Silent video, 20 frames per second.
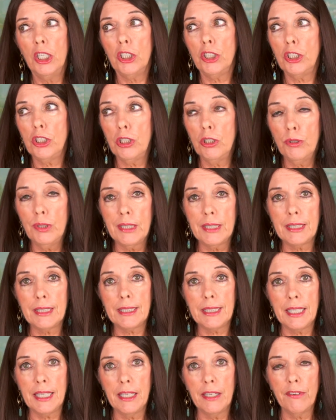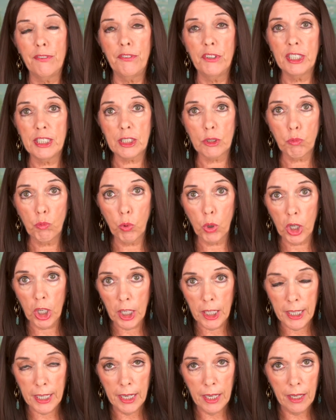to see if it's
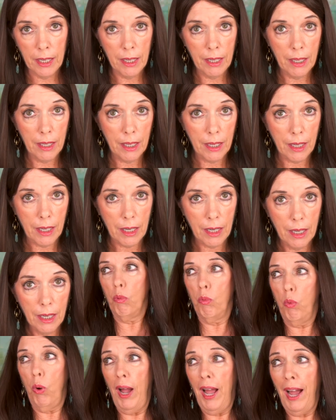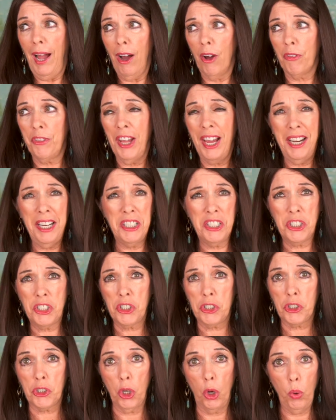working. Wow, that is
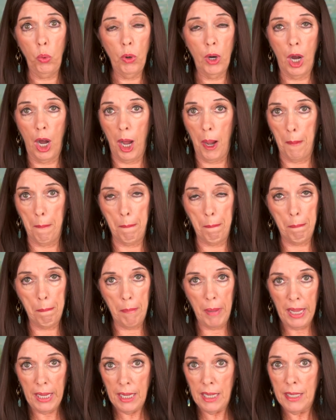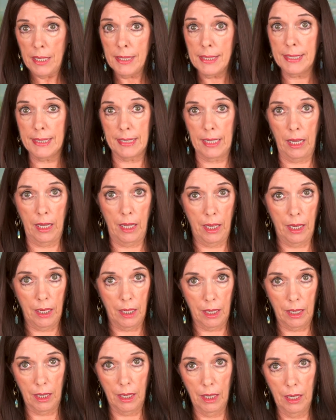so
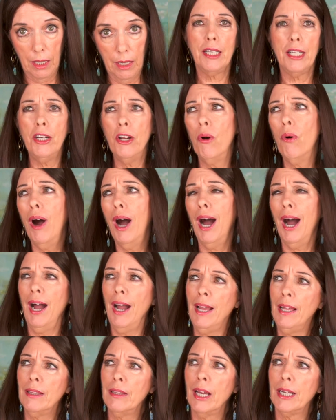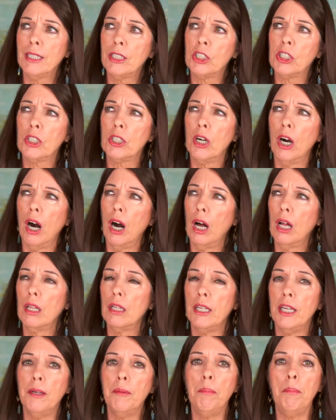amazing. I like to call
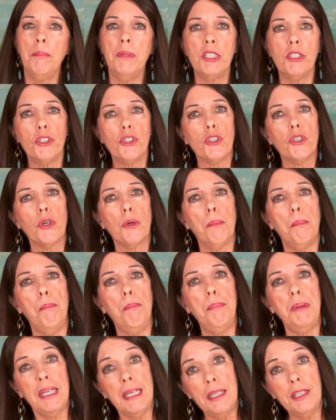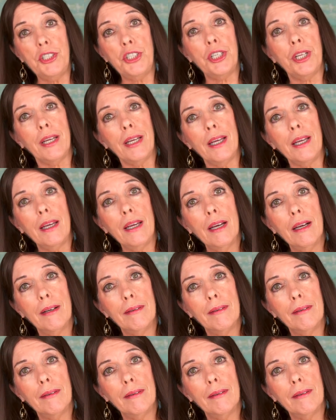him Mr. BG.